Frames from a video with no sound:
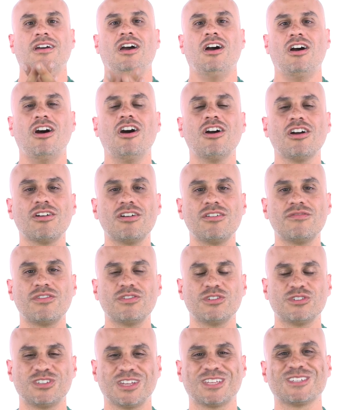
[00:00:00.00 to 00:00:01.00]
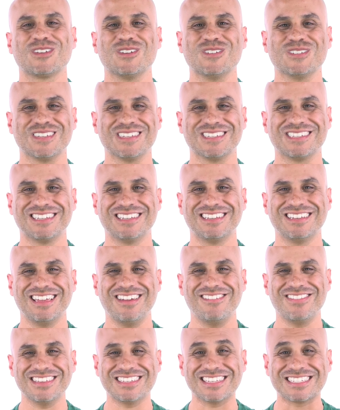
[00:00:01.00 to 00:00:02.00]
hunger versus excuses.
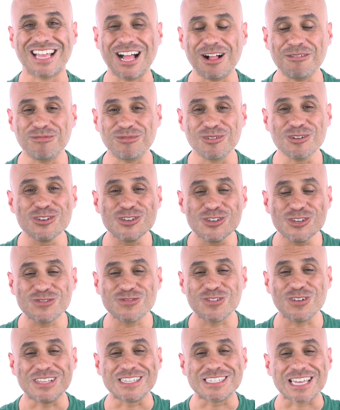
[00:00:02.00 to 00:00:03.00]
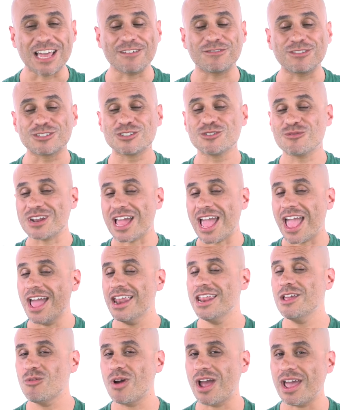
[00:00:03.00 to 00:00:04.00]
If this is helpful, useful, insightful to you in
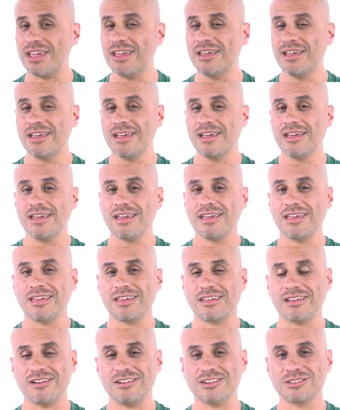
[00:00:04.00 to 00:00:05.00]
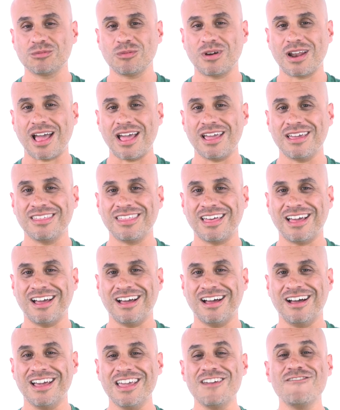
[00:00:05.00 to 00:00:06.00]
any way, here's what I
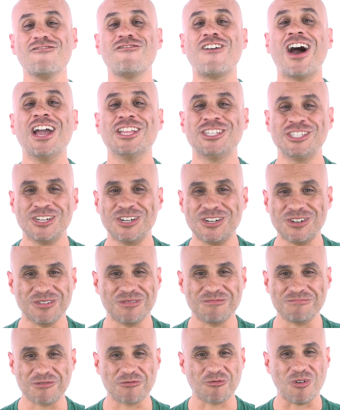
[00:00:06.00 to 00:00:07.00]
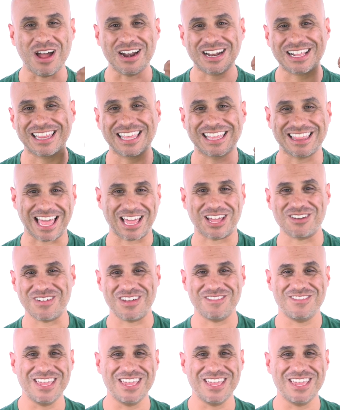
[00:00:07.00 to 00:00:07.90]
uh, invite you to do. Number one, click like on my